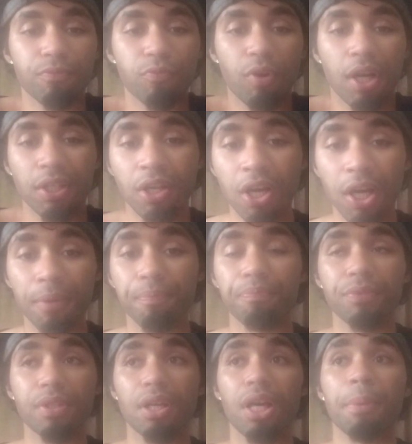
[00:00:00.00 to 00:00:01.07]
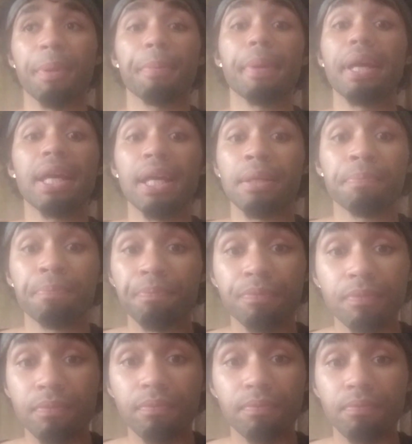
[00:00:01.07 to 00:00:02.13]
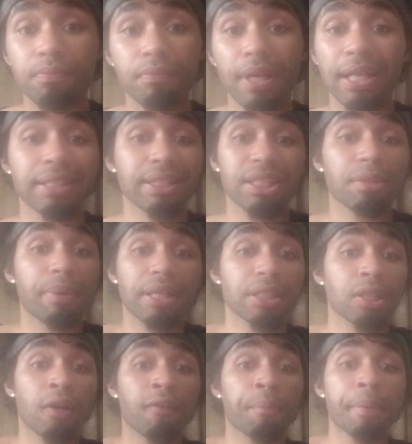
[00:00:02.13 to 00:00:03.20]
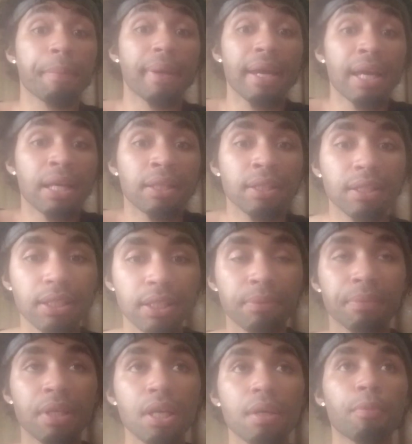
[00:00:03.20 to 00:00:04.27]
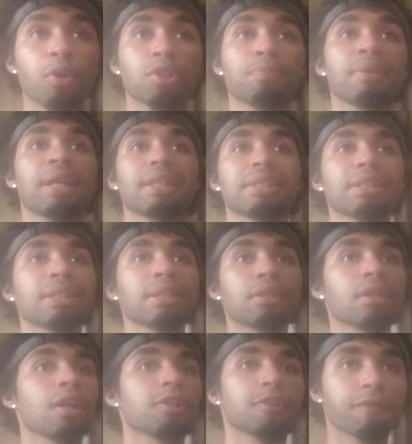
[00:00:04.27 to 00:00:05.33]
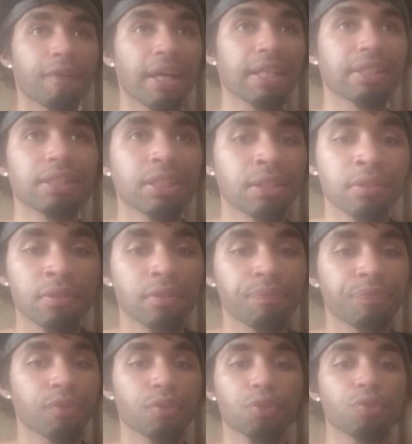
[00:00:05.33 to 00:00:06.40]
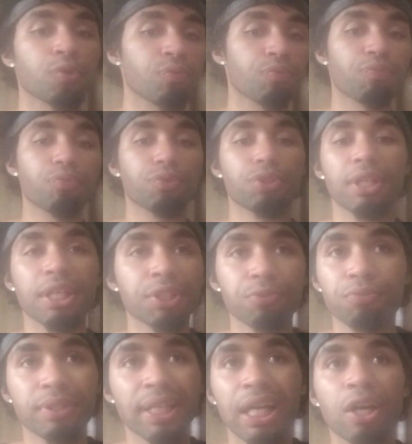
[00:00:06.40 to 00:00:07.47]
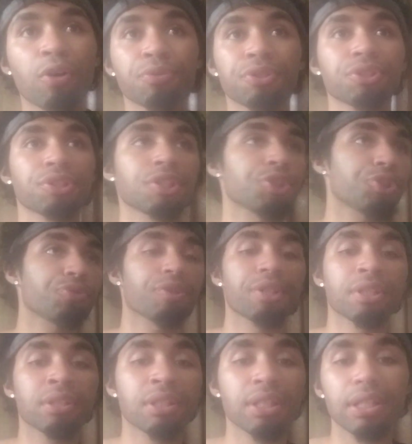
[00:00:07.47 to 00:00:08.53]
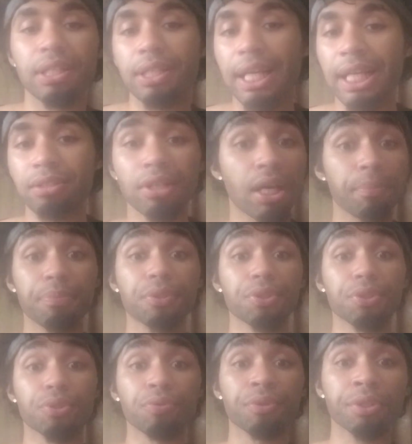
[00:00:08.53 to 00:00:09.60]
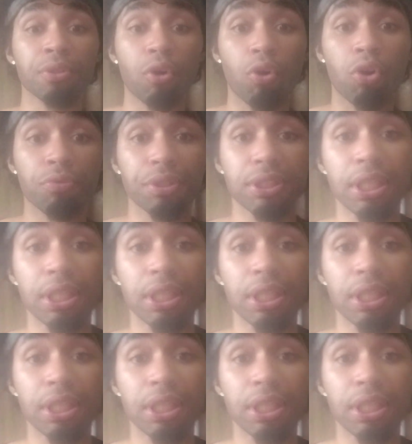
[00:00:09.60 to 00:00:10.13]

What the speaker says: why not? I'm a man. As I said myself, I'm a man, and most men I see loves fighting, doing intense workouts, intense training, and that's what I've been doing all the